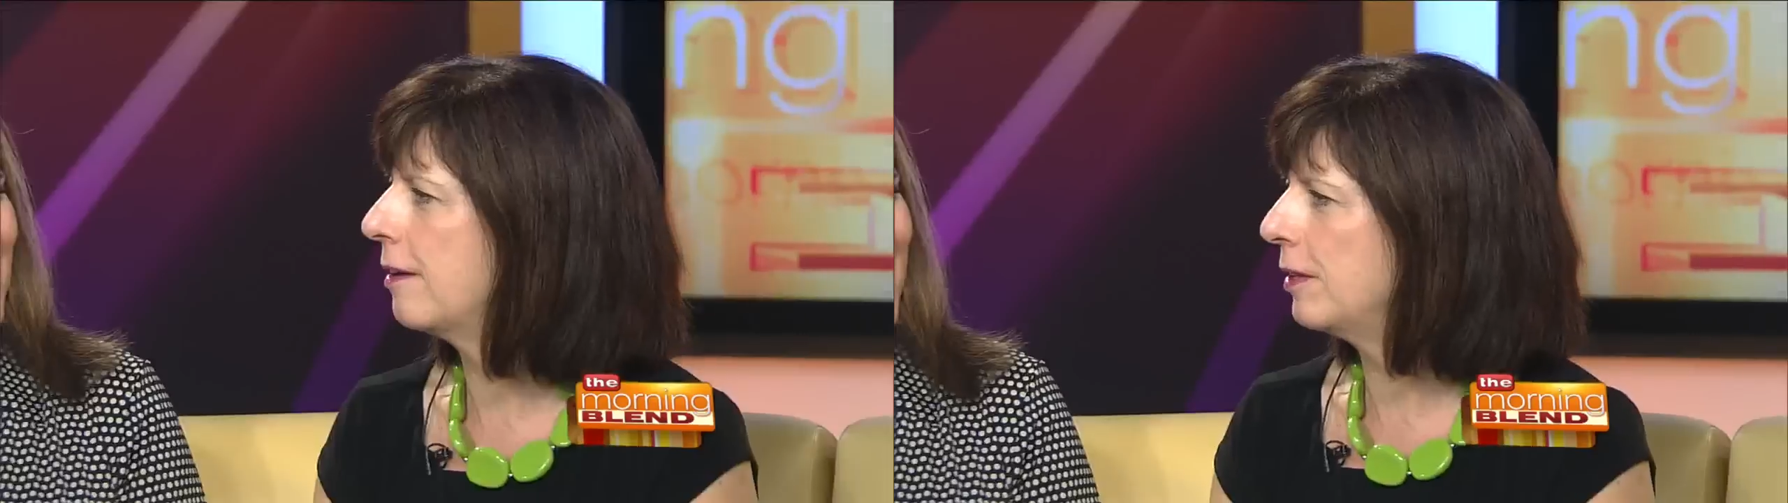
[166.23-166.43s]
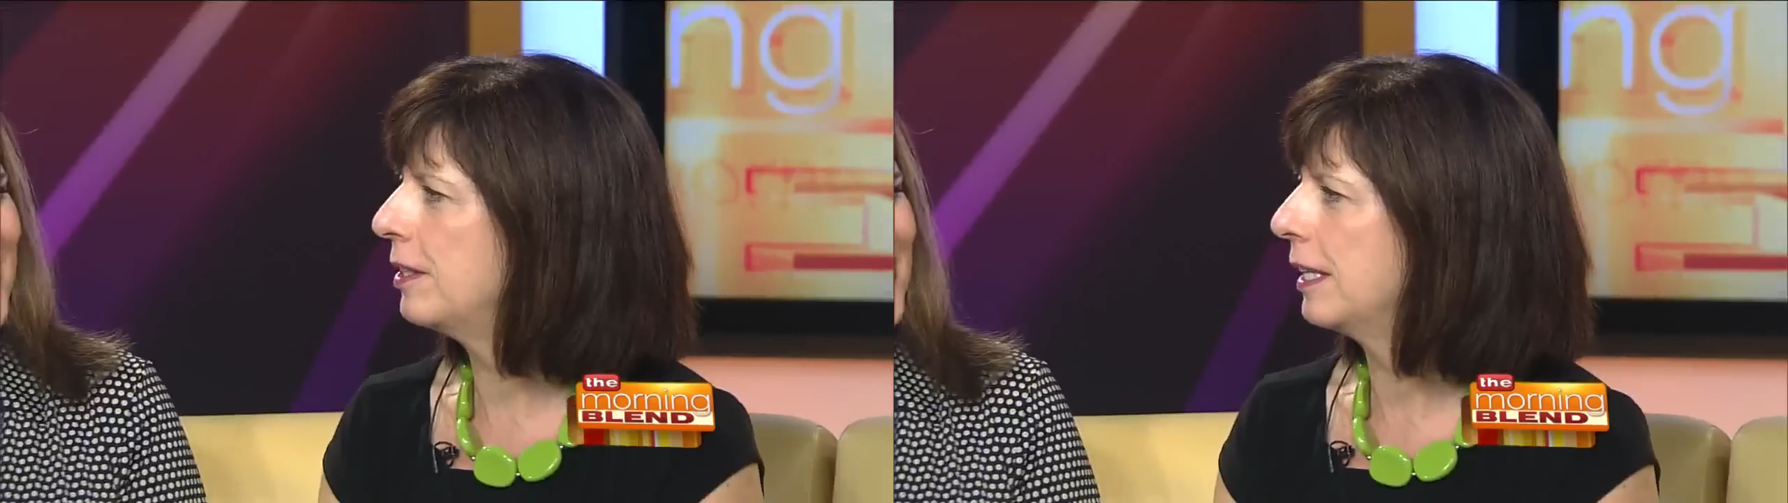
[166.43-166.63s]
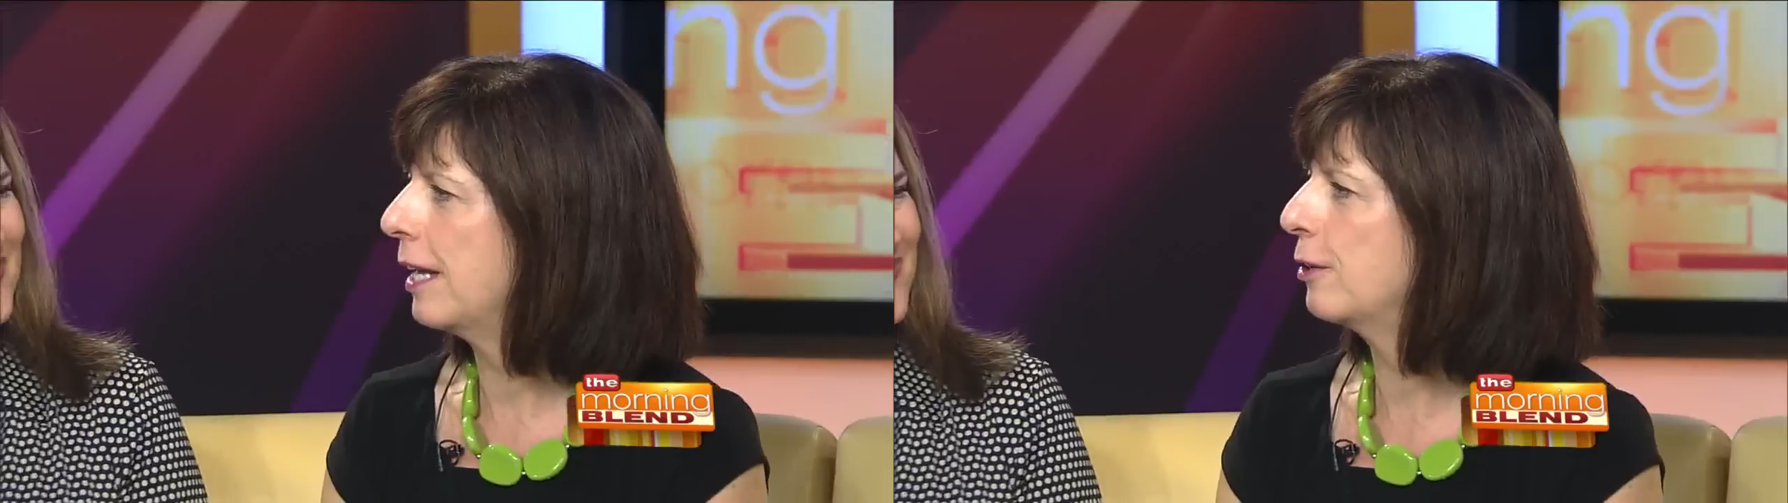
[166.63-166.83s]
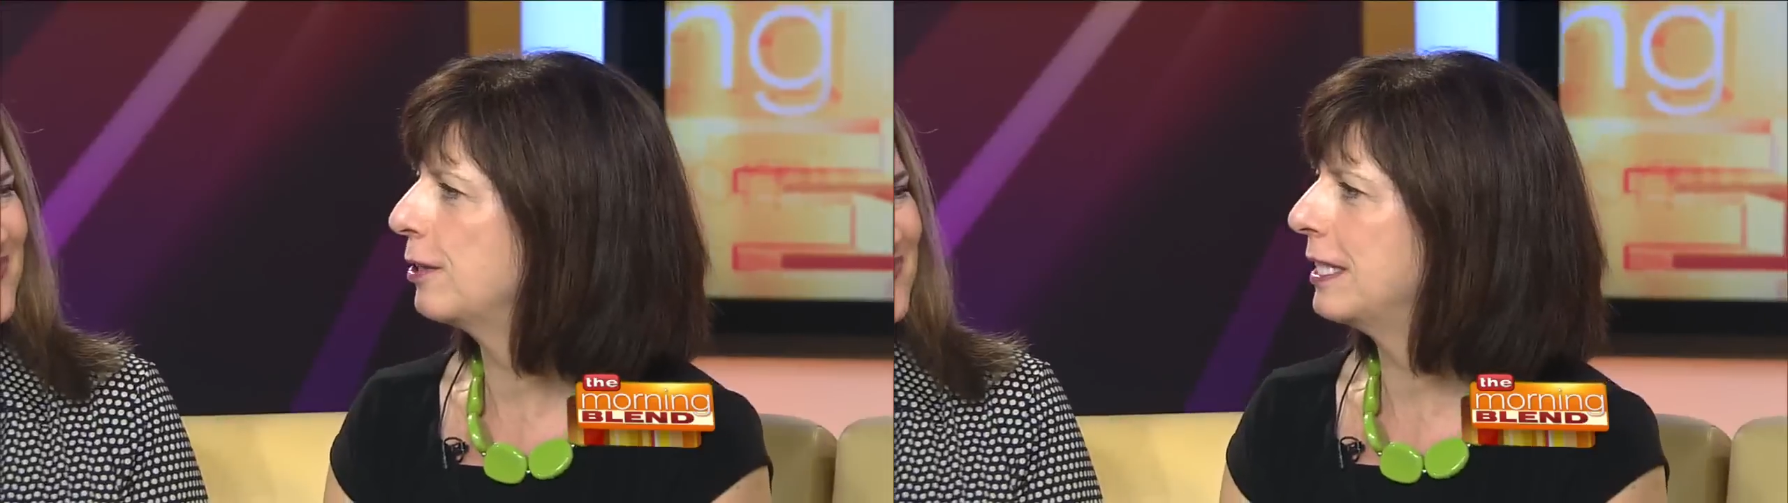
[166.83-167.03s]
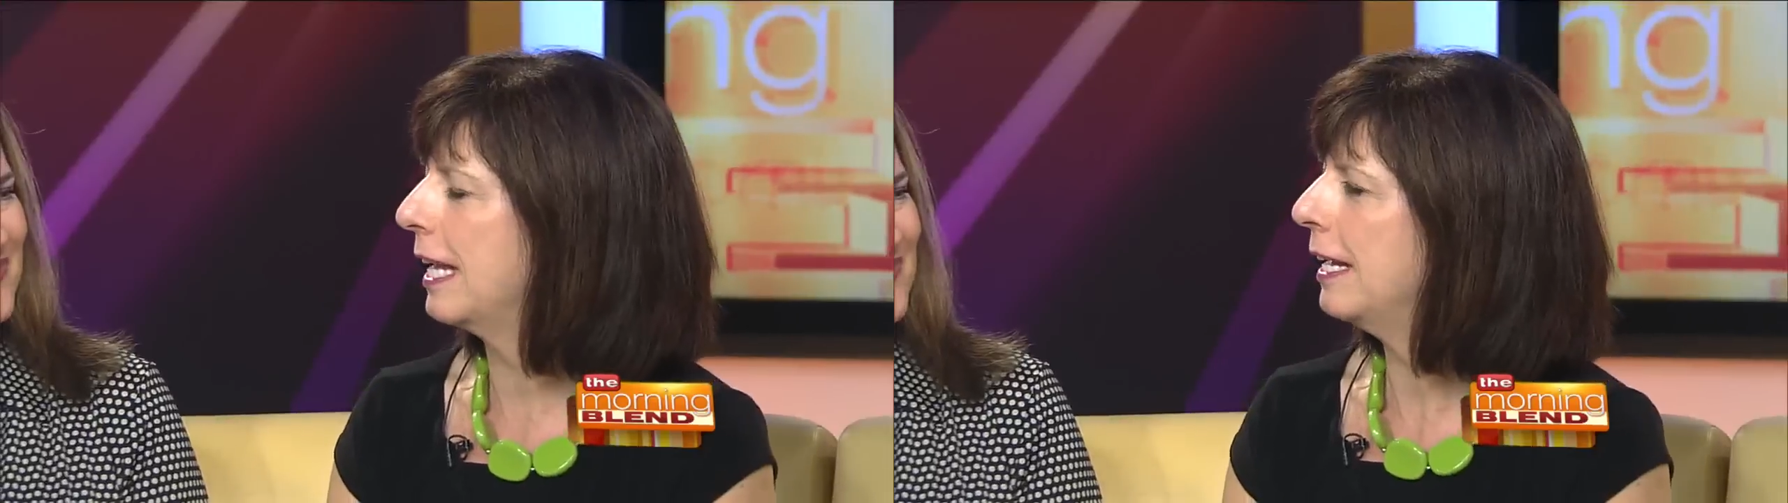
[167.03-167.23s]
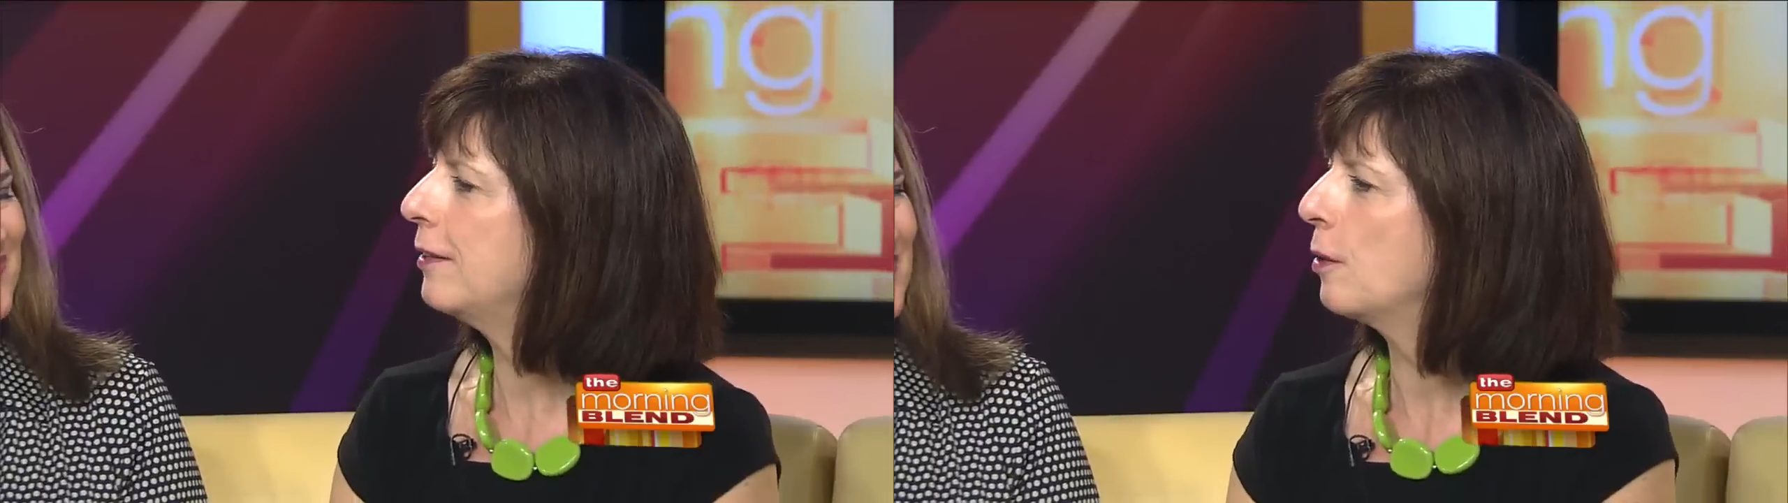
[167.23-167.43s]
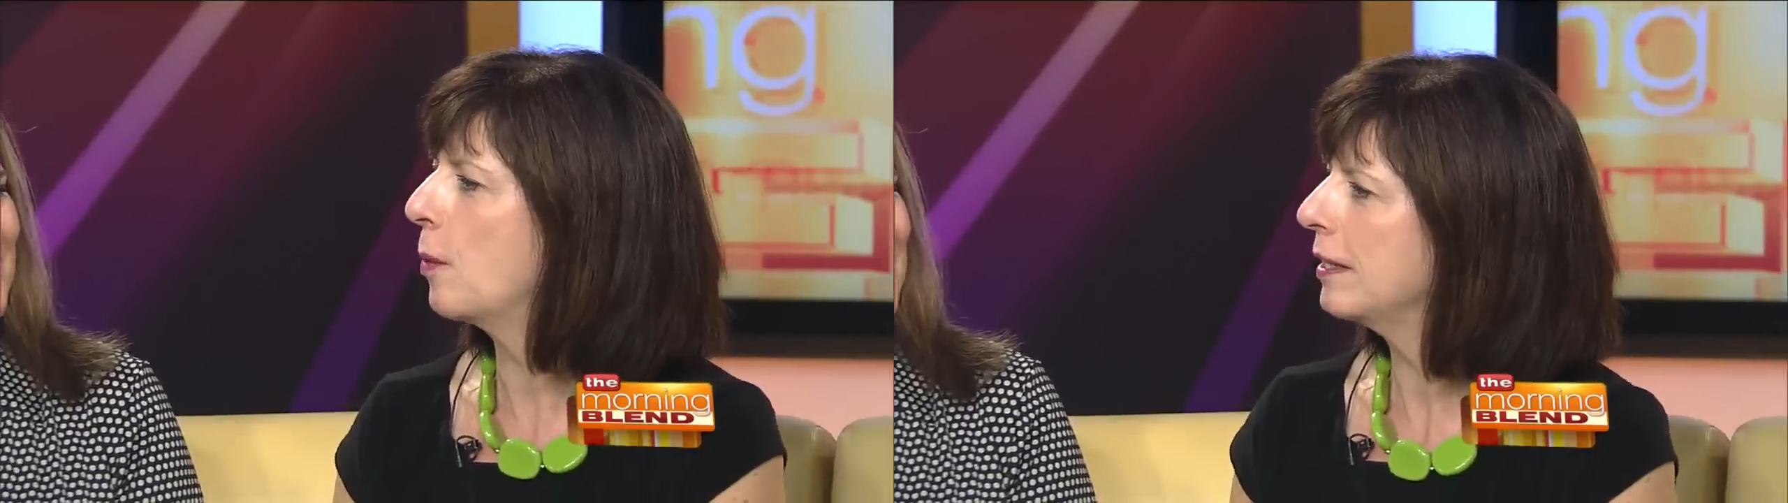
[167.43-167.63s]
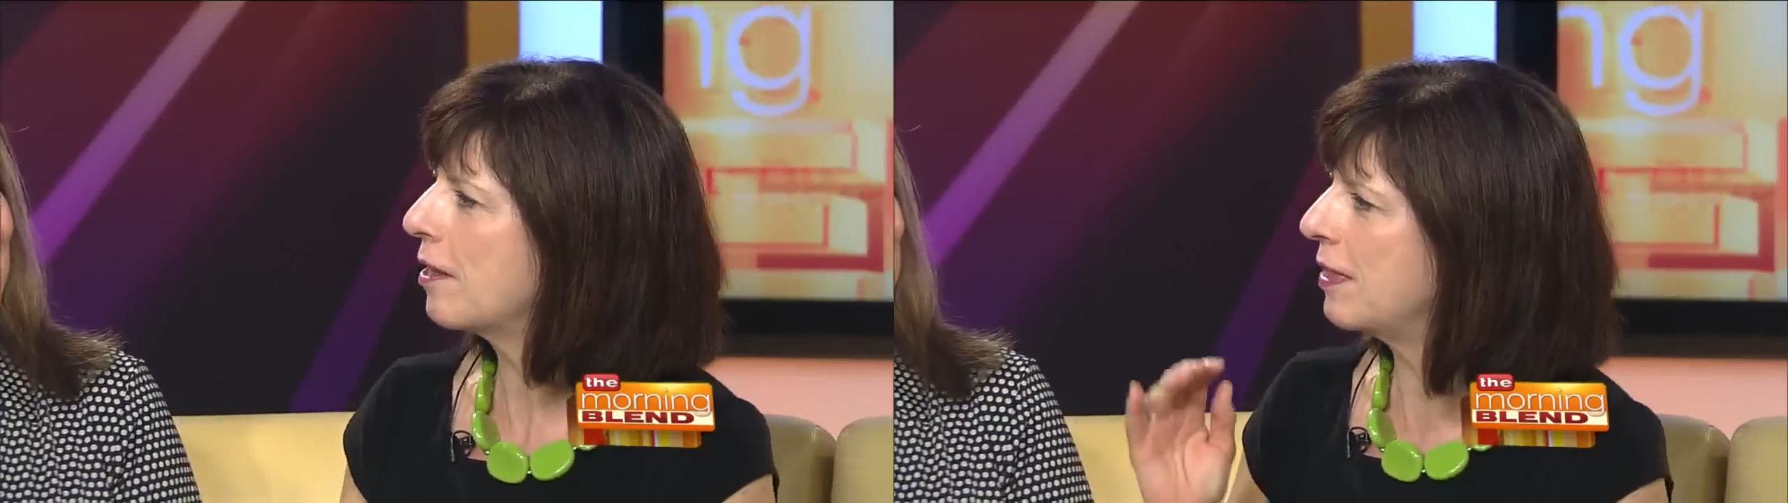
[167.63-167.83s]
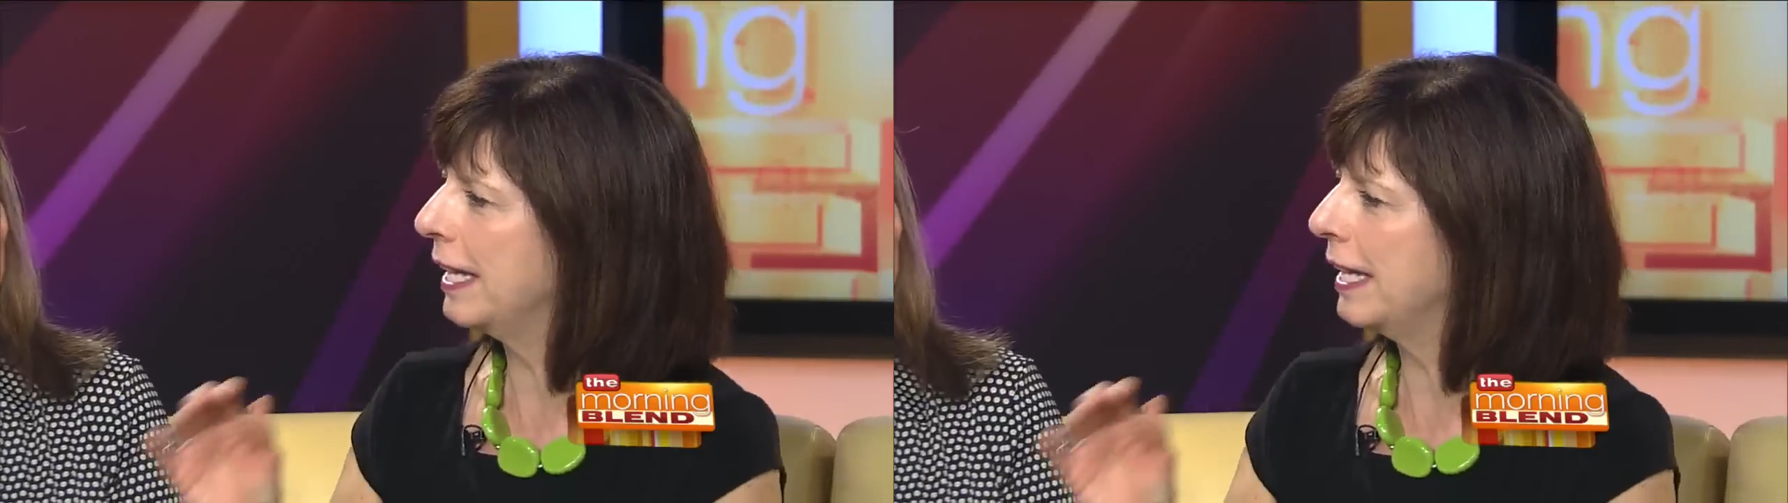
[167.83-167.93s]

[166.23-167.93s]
everything I could say, and the one thing,